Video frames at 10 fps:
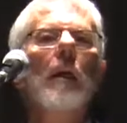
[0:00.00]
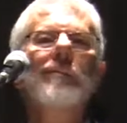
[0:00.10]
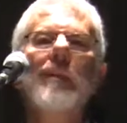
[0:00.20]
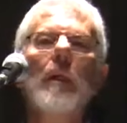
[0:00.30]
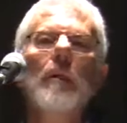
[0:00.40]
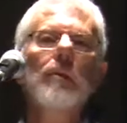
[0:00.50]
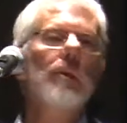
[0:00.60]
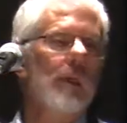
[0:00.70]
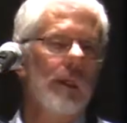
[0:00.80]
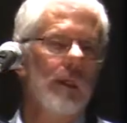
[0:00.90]
of
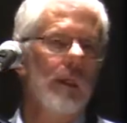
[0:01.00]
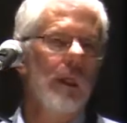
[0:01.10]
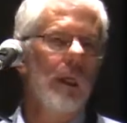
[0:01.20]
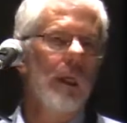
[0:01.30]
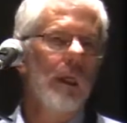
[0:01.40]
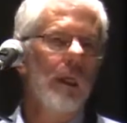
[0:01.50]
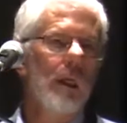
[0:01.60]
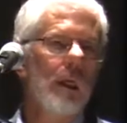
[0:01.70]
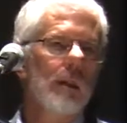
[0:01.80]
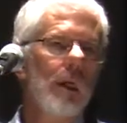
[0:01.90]
illusion
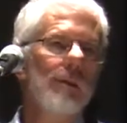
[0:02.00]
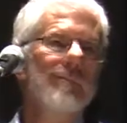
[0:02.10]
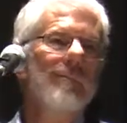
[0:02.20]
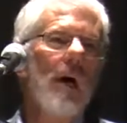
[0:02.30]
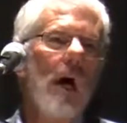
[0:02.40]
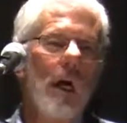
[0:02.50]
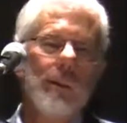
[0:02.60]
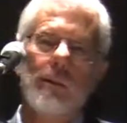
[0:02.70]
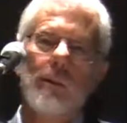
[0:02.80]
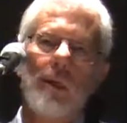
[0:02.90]
that
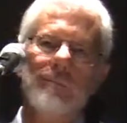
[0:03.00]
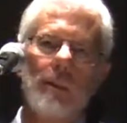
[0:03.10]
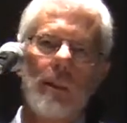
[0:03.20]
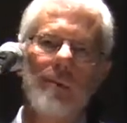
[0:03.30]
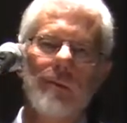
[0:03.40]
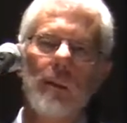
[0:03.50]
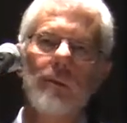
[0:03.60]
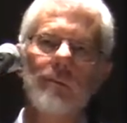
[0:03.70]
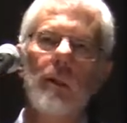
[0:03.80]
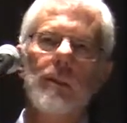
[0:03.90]
masks our perception
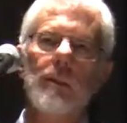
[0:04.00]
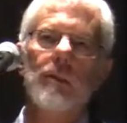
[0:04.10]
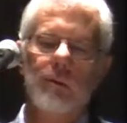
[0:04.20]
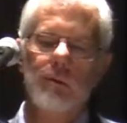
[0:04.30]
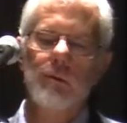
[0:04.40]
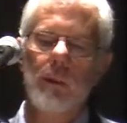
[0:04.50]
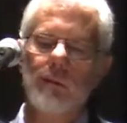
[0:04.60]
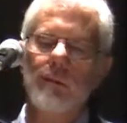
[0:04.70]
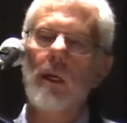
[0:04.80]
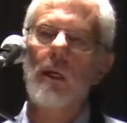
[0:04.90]
of what is truly
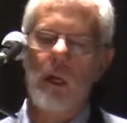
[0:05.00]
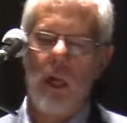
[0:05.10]
real.